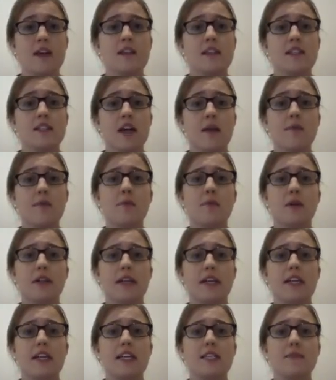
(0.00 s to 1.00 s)

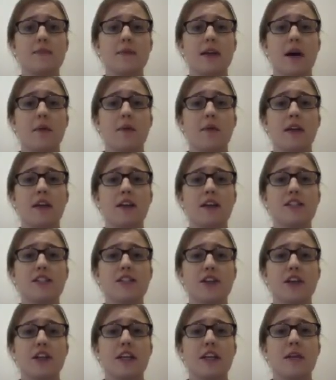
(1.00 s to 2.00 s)
Cyberbullying is becoming a
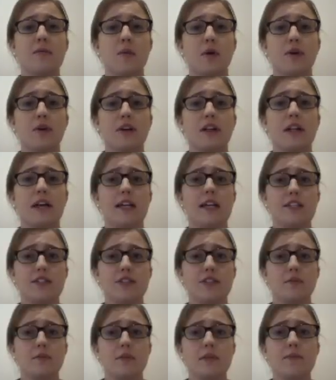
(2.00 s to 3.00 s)
concern in modern
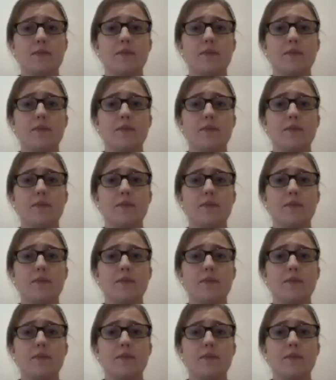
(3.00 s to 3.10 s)
classrooms.